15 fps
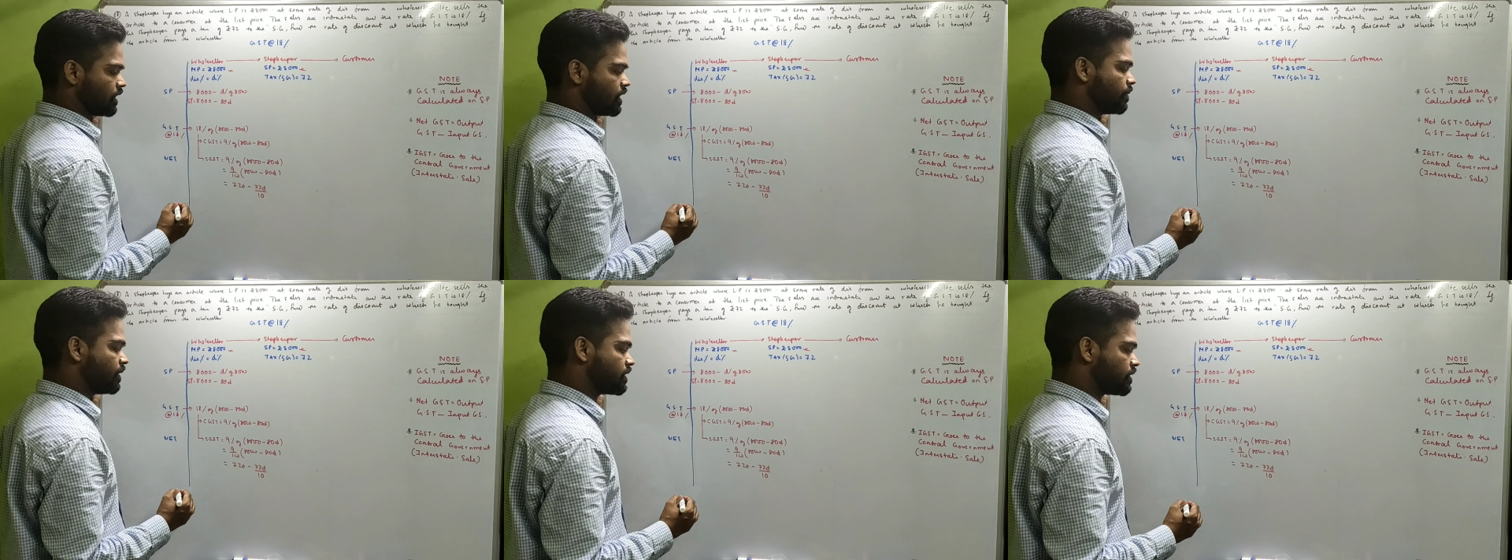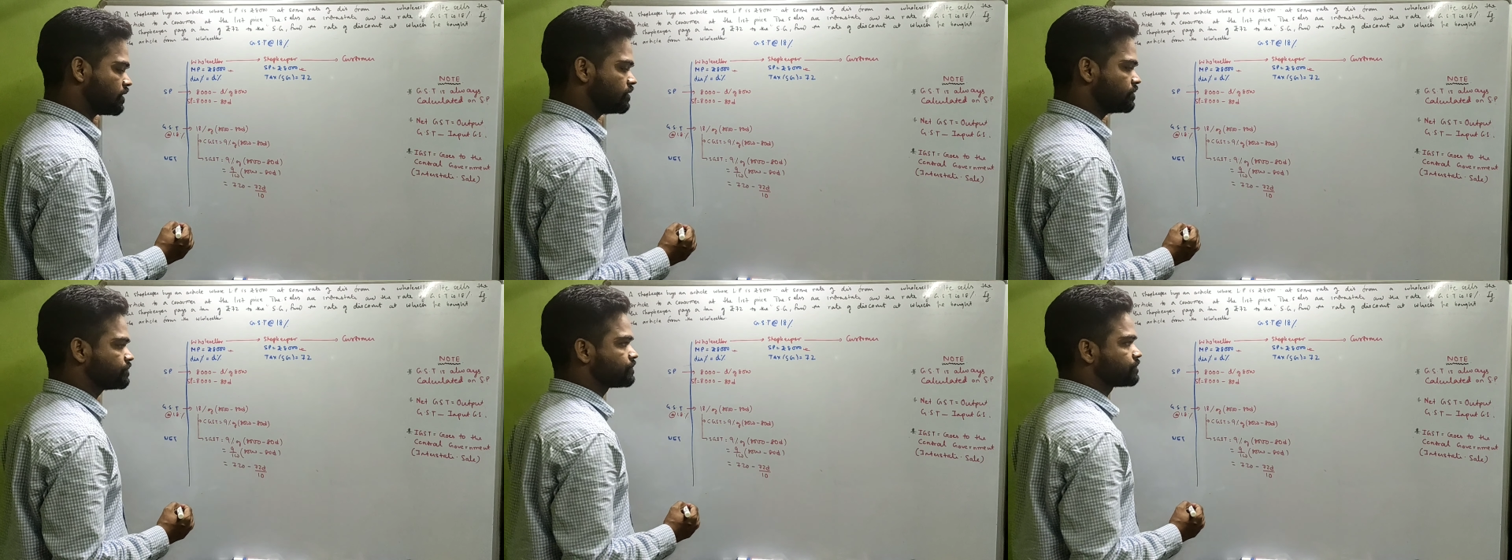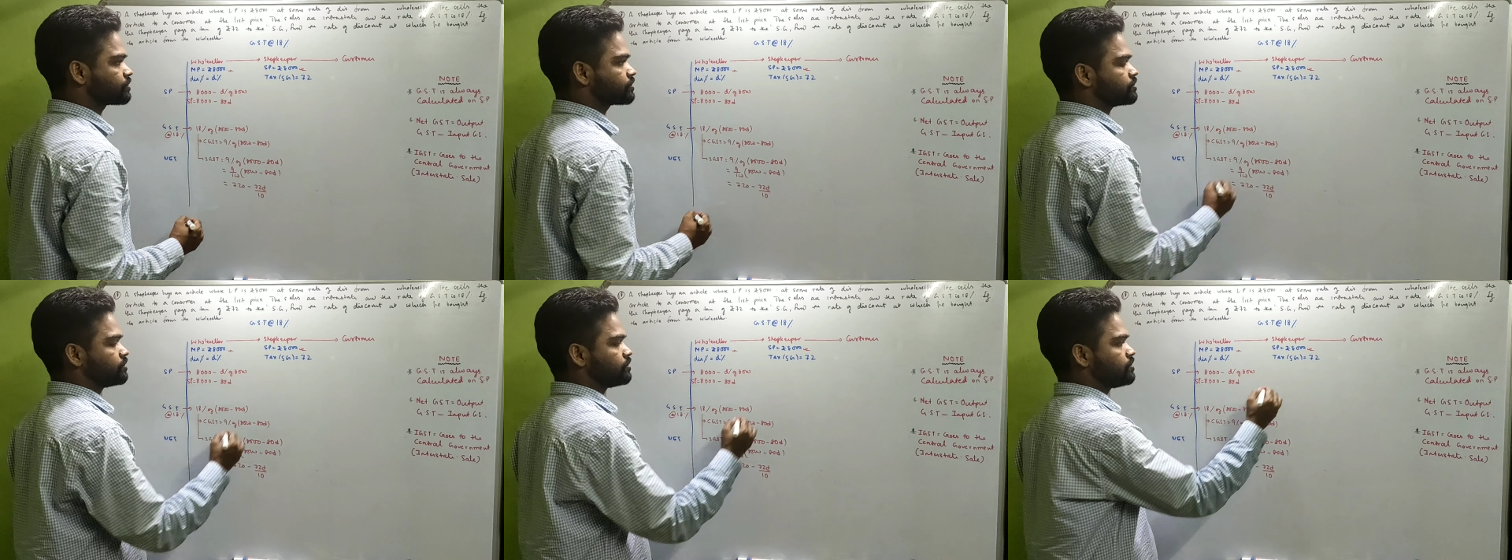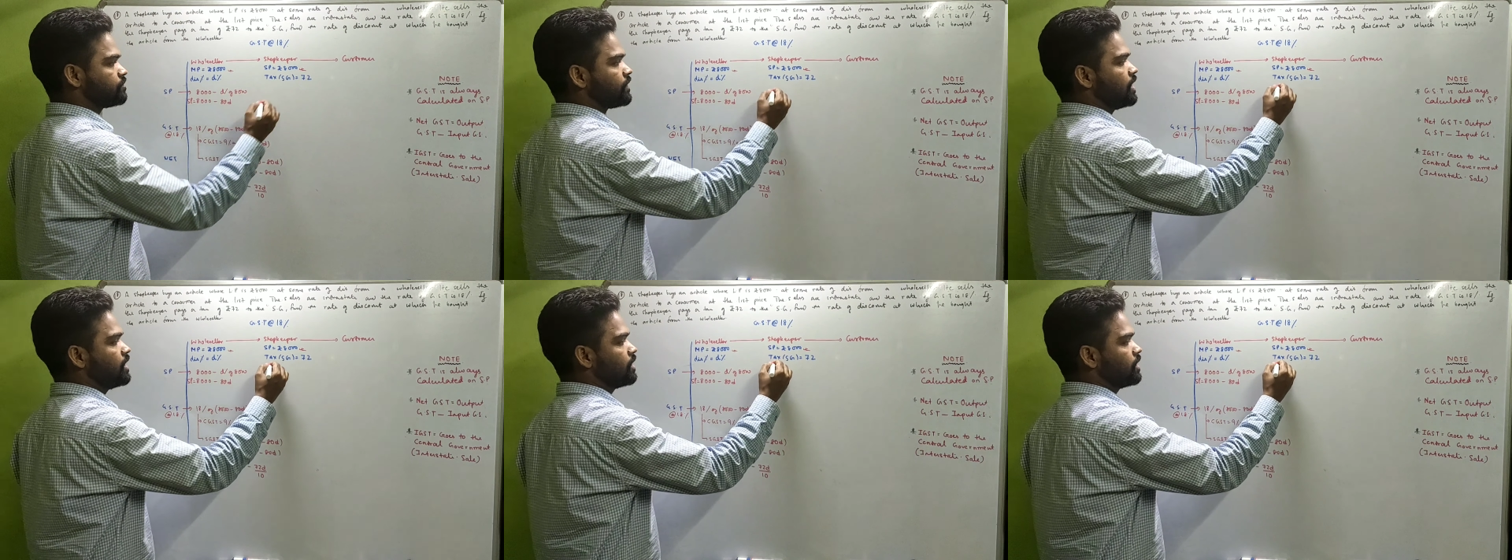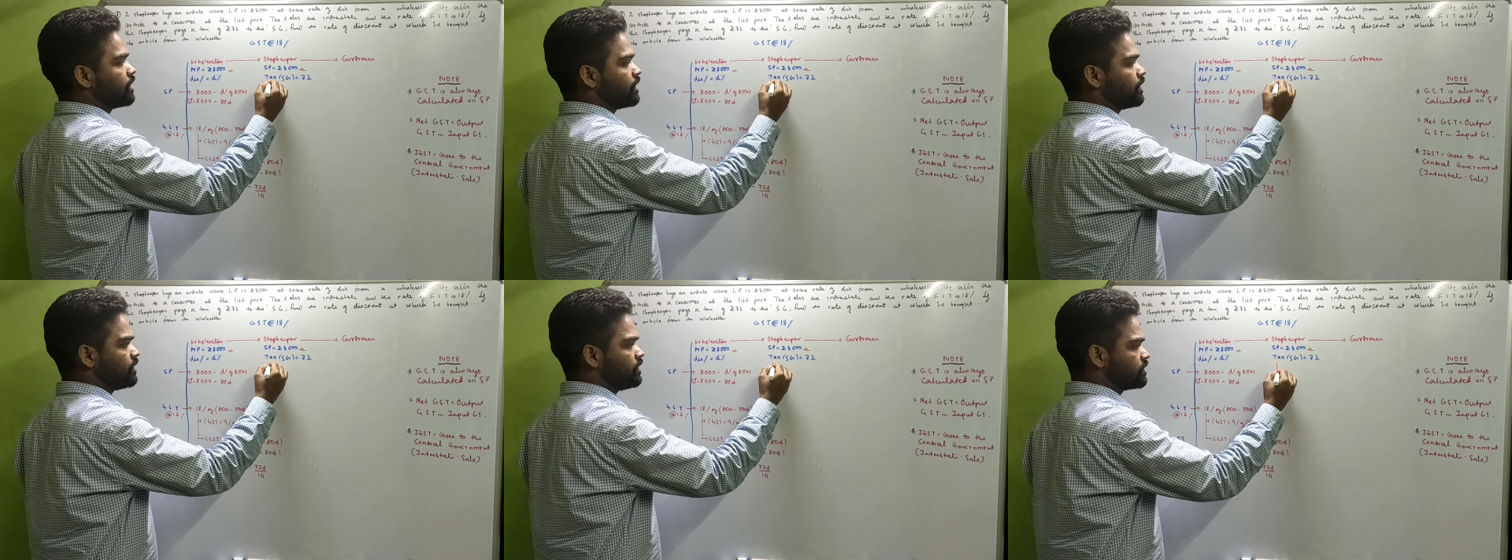Am I clear?
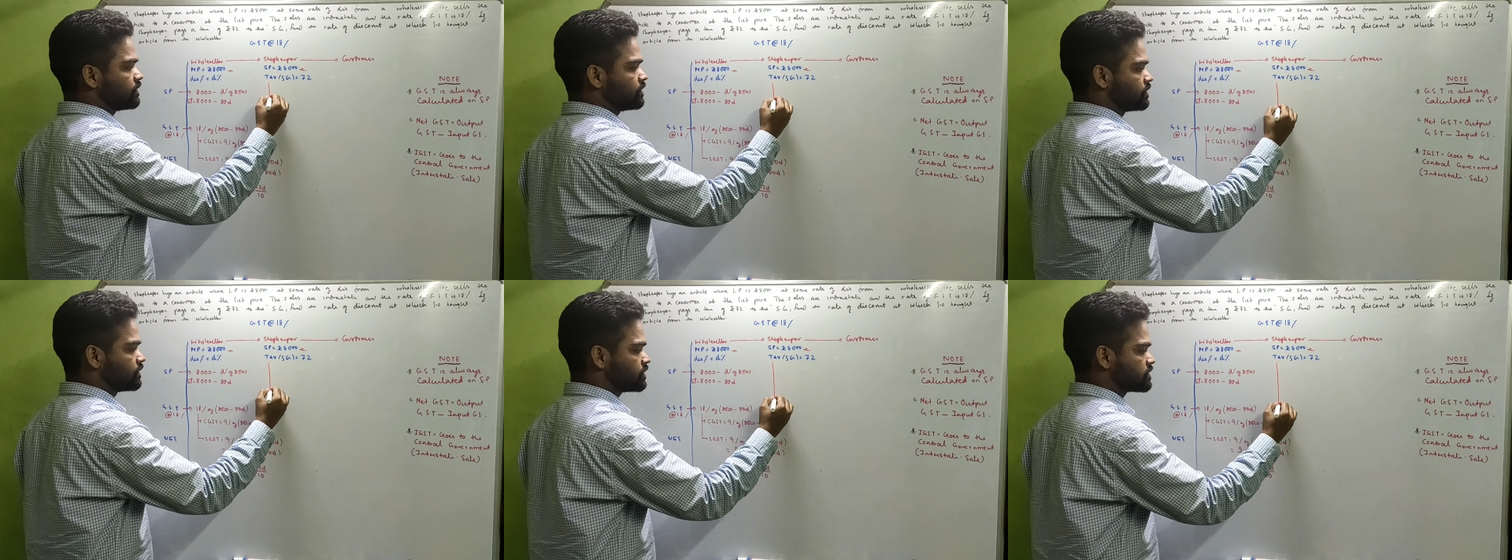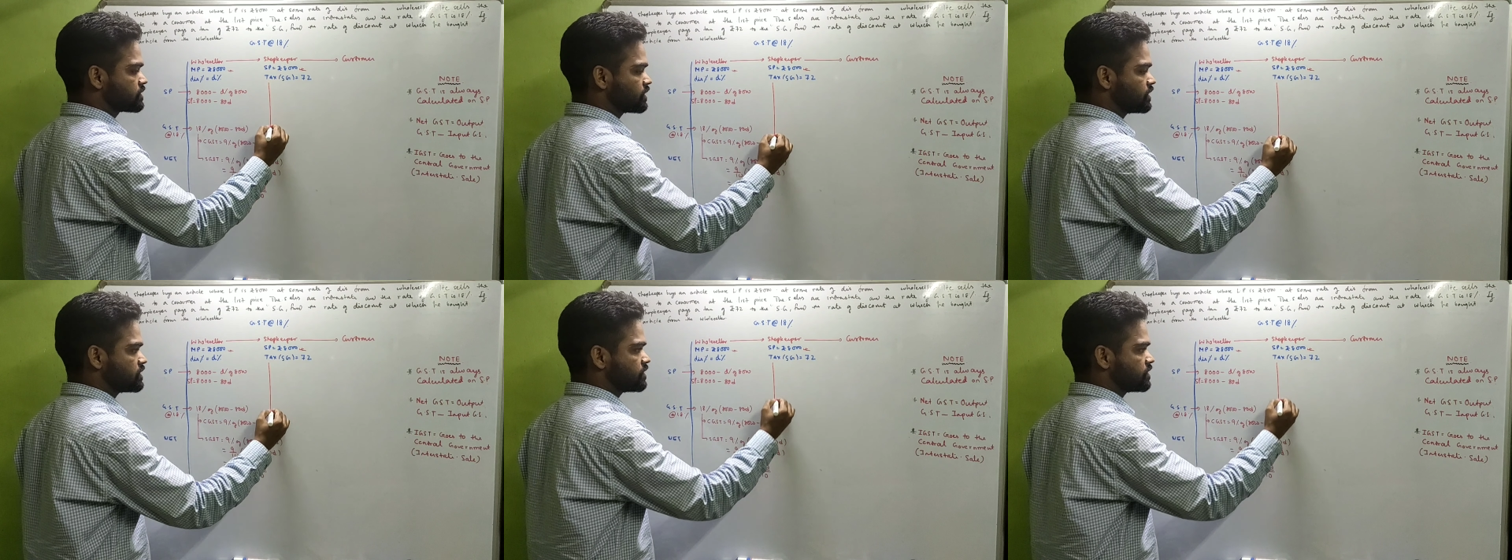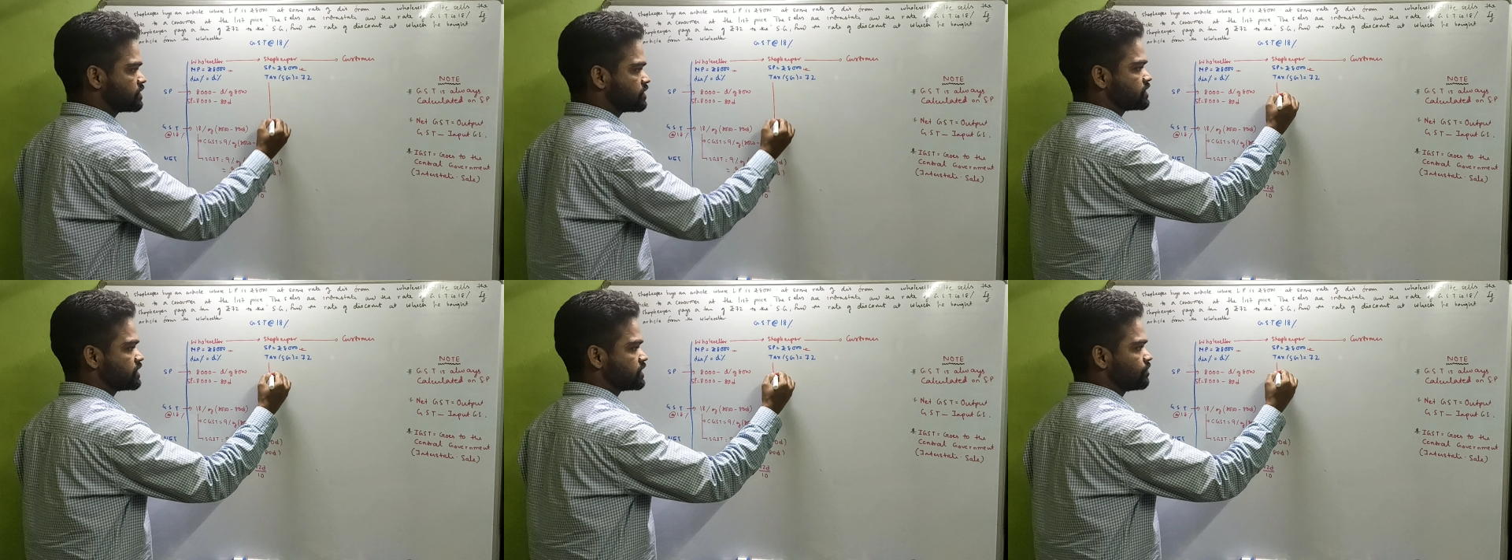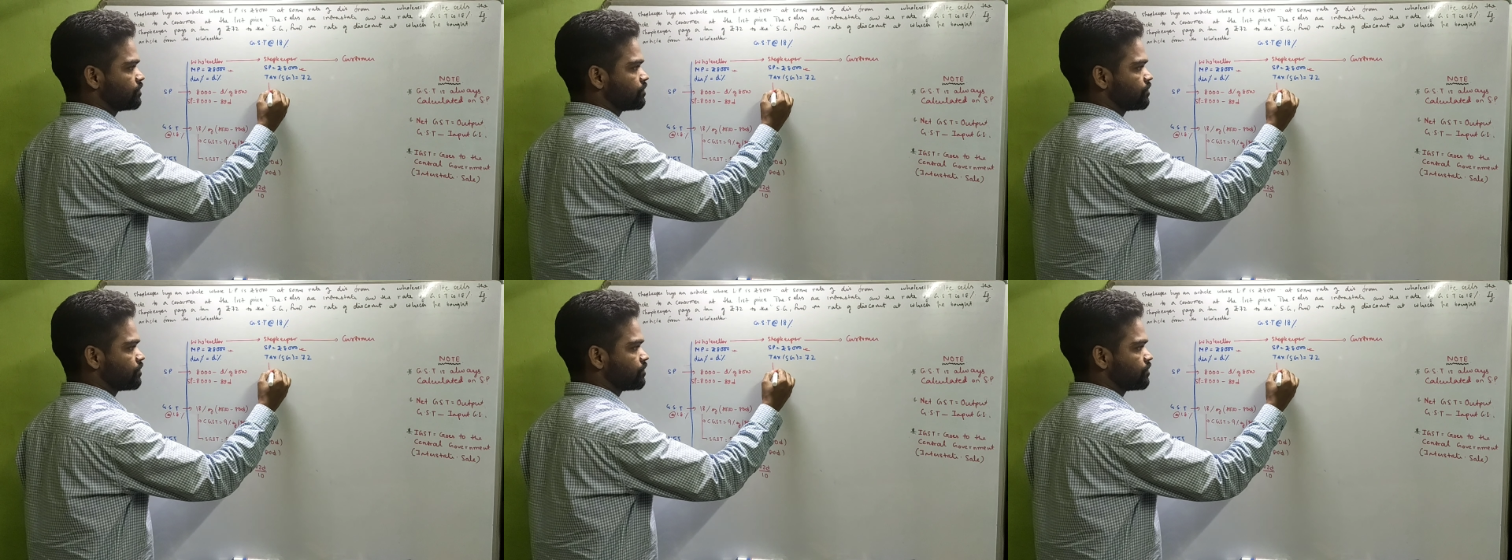And this case, if you see,